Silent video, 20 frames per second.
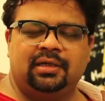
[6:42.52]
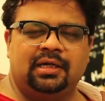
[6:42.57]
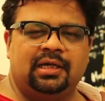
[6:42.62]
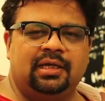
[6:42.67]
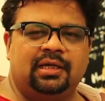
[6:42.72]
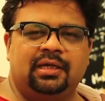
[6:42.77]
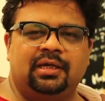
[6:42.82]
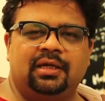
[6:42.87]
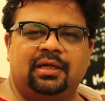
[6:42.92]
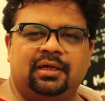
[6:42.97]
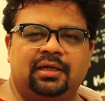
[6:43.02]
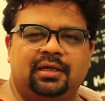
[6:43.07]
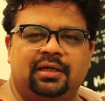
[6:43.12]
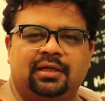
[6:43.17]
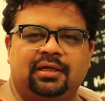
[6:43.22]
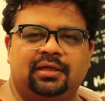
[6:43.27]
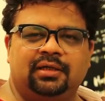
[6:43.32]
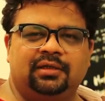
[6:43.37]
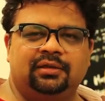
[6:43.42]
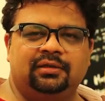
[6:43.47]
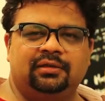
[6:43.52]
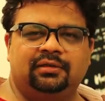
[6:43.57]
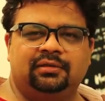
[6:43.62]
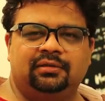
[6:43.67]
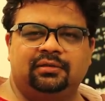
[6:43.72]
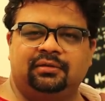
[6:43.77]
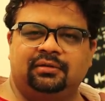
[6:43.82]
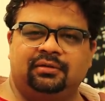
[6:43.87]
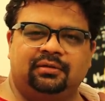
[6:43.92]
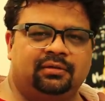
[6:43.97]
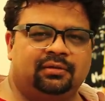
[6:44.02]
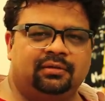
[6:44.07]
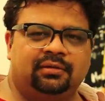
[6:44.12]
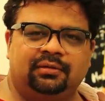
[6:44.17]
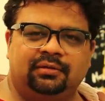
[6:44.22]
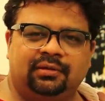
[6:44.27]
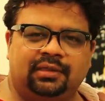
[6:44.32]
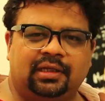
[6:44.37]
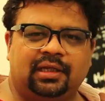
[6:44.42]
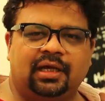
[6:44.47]
and
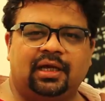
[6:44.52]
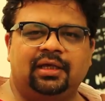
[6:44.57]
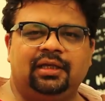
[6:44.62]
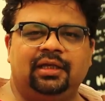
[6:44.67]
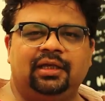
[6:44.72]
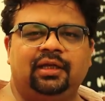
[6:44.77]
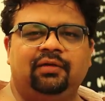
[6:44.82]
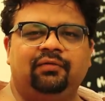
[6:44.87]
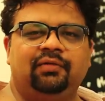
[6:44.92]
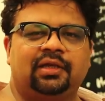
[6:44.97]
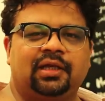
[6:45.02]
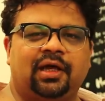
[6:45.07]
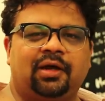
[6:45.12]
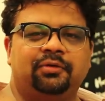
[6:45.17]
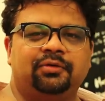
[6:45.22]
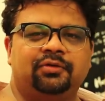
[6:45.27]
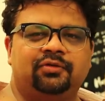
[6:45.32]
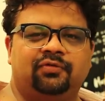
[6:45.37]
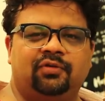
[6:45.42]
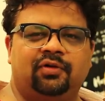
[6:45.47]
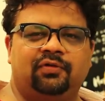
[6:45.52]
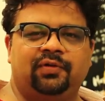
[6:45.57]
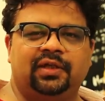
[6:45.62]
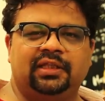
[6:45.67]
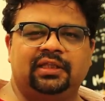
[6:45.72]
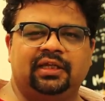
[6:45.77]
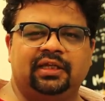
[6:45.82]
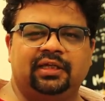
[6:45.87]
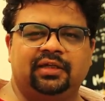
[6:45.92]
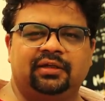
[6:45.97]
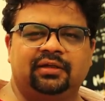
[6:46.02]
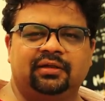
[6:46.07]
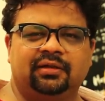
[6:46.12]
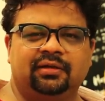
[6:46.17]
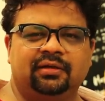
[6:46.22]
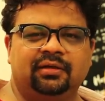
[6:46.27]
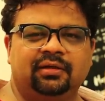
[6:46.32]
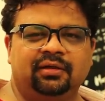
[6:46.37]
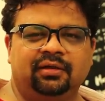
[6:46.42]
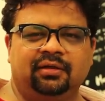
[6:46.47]
then I leave it out for weathering.
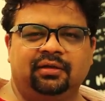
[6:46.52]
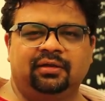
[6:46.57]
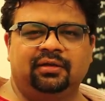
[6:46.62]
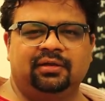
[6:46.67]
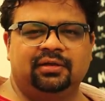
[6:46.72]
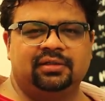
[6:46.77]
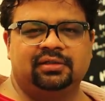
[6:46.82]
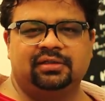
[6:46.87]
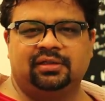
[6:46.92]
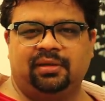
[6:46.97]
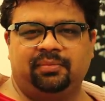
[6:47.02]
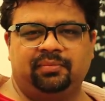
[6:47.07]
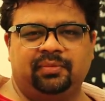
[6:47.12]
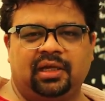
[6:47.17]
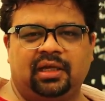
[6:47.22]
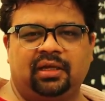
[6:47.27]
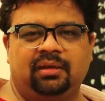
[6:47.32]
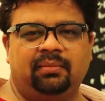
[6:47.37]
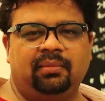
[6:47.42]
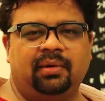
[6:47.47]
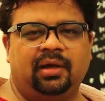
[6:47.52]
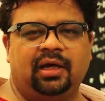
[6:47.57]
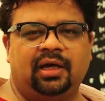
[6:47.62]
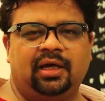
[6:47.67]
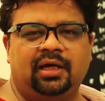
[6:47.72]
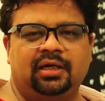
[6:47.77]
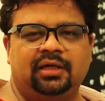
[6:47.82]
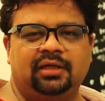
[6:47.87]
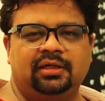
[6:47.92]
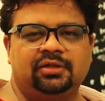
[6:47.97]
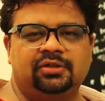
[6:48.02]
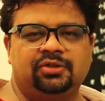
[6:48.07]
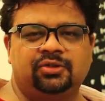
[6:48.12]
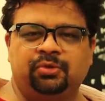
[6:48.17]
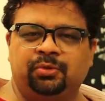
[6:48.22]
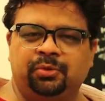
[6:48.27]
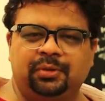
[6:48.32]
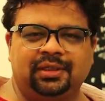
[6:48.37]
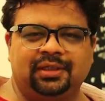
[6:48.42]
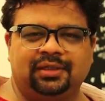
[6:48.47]
Sometimes I
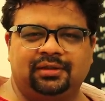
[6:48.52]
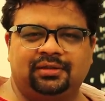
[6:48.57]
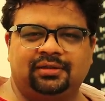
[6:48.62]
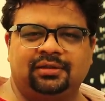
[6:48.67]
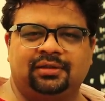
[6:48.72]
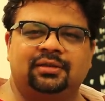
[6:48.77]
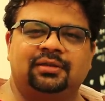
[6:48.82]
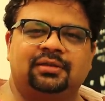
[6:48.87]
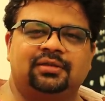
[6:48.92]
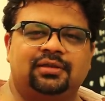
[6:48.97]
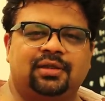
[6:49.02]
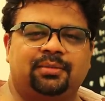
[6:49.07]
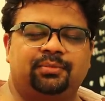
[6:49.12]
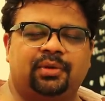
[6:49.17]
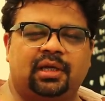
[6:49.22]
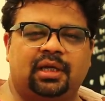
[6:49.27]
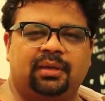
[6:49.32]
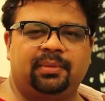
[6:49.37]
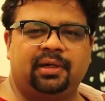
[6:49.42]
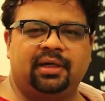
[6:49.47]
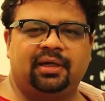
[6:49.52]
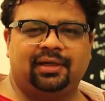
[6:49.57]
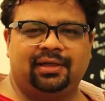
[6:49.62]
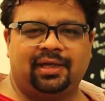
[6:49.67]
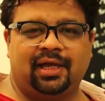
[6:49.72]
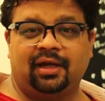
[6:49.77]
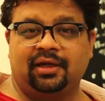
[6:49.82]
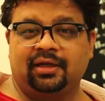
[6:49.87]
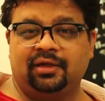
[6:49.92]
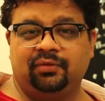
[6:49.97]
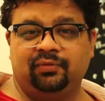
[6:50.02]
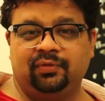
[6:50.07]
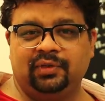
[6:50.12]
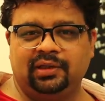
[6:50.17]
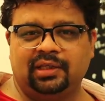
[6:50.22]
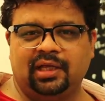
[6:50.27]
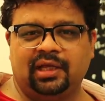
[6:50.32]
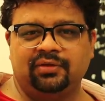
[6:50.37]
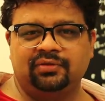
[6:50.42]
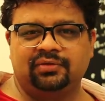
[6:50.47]
shoot it, sometimes I attack it
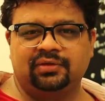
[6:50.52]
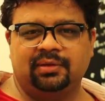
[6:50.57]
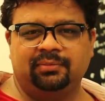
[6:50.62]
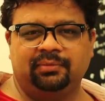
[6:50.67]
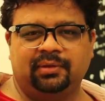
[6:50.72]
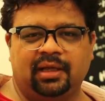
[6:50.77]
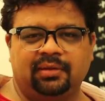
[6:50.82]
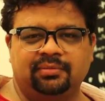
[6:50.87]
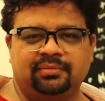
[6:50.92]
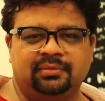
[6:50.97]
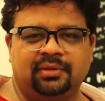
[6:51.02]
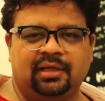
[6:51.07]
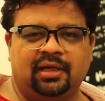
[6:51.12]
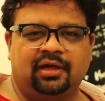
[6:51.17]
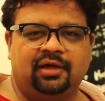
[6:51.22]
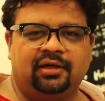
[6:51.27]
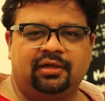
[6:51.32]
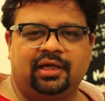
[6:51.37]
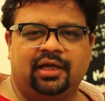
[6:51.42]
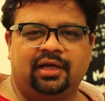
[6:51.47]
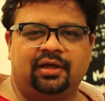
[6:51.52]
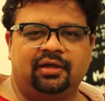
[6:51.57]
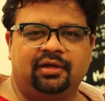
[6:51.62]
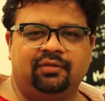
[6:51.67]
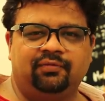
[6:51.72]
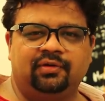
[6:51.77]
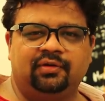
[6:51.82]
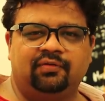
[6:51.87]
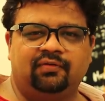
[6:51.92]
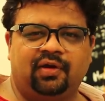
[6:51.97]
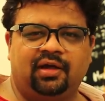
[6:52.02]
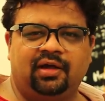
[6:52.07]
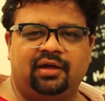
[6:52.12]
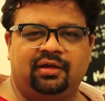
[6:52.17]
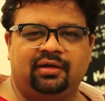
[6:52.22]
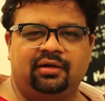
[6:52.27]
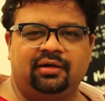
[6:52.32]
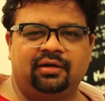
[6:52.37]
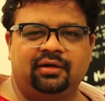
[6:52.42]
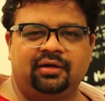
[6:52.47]
with knives, sometimes I attack it with
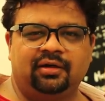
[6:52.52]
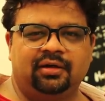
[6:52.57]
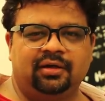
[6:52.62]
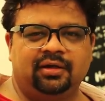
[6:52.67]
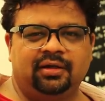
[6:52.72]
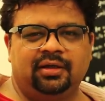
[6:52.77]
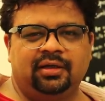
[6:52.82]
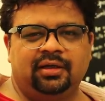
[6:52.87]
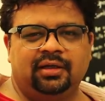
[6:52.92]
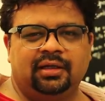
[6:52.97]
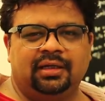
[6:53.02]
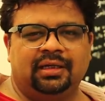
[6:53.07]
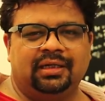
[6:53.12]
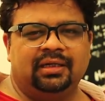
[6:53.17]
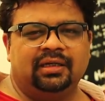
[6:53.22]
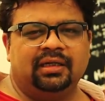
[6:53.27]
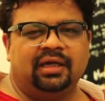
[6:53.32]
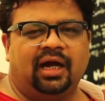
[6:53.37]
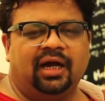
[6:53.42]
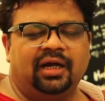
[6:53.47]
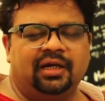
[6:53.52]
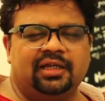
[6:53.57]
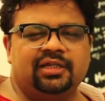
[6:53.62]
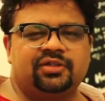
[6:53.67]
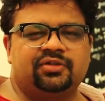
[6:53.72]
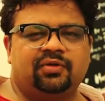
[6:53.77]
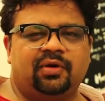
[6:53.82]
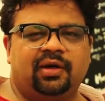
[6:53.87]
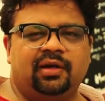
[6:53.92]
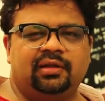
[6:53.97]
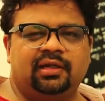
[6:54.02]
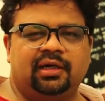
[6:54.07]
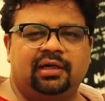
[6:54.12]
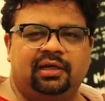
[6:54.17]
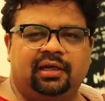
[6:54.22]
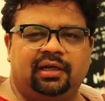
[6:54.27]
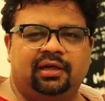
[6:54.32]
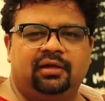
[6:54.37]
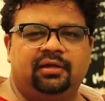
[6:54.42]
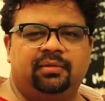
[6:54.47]
fire. I destroy
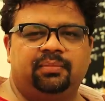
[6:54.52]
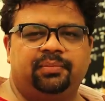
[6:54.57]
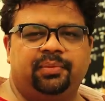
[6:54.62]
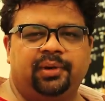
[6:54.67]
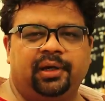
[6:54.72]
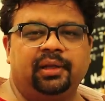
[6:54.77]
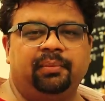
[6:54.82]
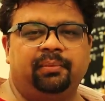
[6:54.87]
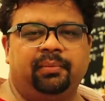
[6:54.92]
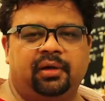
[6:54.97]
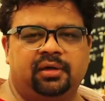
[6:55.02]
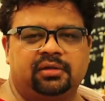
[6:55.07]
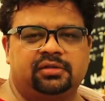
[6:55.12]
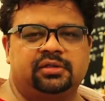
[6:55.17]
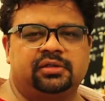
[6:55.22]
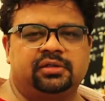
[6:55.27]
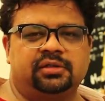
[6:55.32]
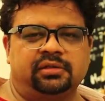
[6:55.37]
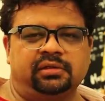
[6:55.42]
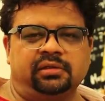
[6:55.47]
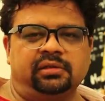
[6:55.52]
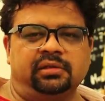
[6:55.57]
that layer pretty much.